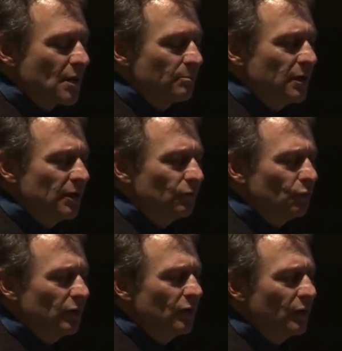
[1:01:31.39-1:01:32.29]
But
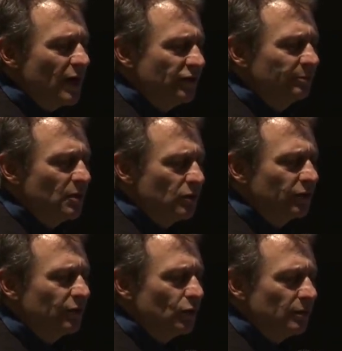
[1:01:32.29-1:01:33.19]
you know, when I spoke
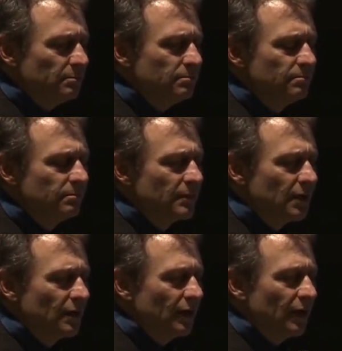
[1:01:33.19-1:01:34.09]
to him,
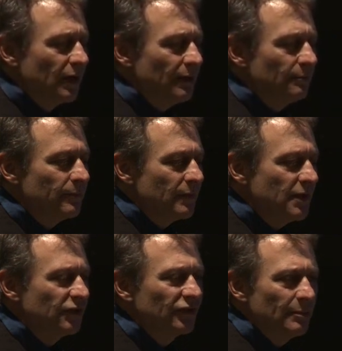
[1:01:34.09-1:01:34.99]

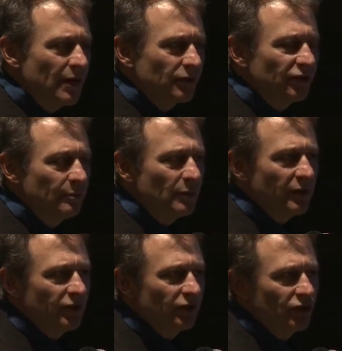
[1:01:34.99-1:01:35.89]
he somehow seemed a
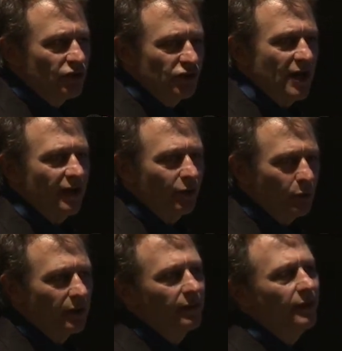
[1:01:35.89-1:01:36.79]
bit disenchanted
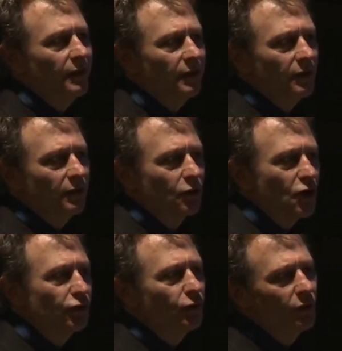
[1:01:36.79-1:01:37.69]
with the
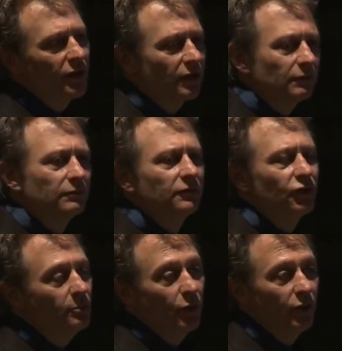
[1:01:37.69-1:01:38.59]
cartooning
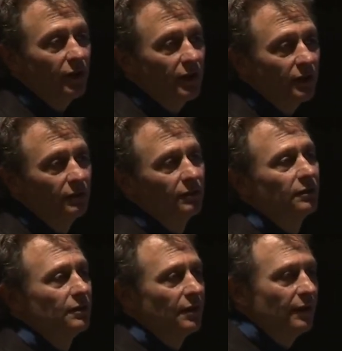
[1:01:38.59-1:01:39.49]
community,
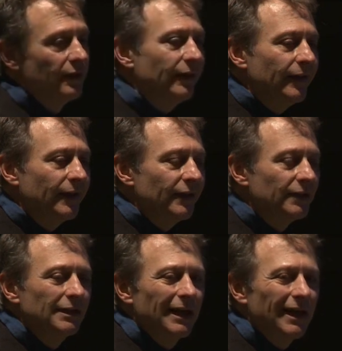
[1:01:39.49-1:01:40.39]

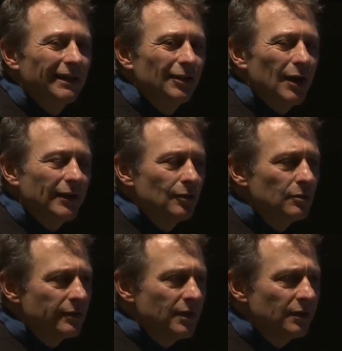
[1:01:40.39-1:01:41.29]
and you know, I
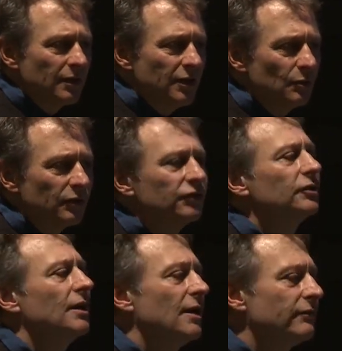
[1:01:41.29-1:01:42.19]
don't think that he was
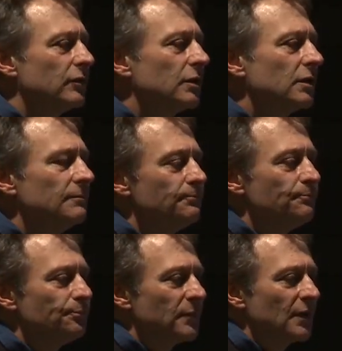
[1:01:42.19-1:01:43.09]
ever
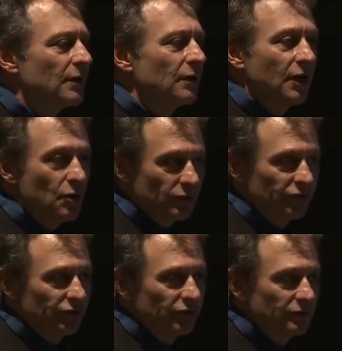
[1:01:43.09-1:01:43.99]

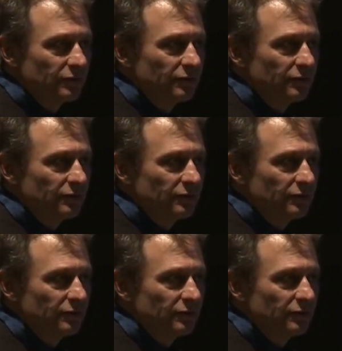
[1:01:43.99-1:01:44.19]
close